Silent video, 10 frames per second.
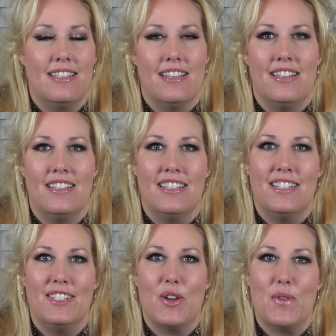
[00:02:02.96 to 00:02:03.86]
and
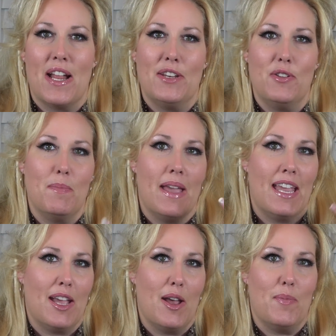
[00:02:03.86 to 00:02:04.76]
shown how to do the
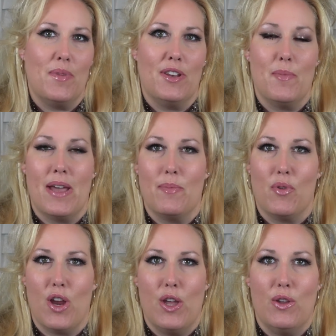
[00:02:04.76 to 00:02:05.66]
makeup, by the
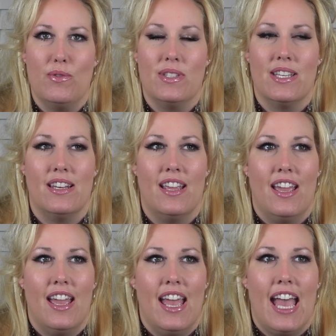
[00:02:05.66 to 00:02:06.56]
pros. And
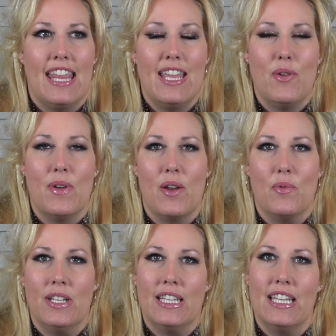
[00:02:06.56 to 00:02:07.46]
I think what I
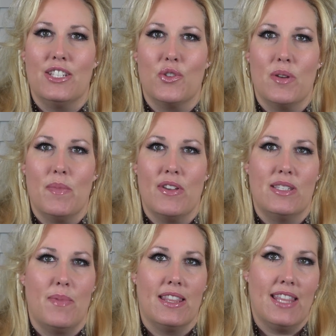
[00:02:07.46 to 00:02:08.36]
really enjoyed
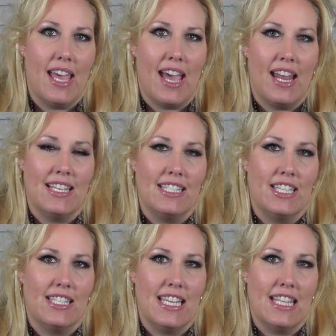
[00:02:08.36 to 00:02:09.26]
most about that is
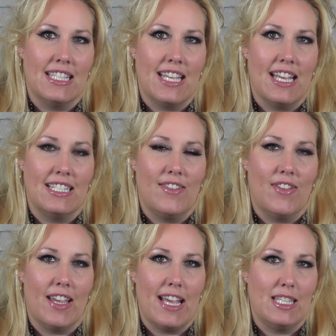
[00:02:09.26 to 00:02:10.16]
just seeing the
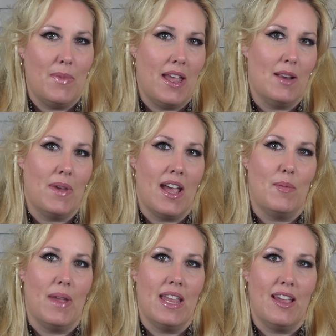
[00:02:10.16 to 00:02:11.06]
scientific aspect
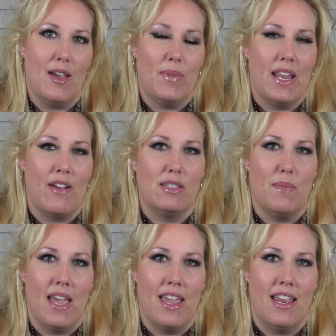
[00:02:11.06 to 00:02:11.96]
behind makeup and how it's
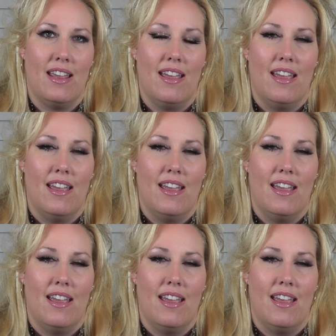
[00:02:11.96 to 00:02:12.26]
made.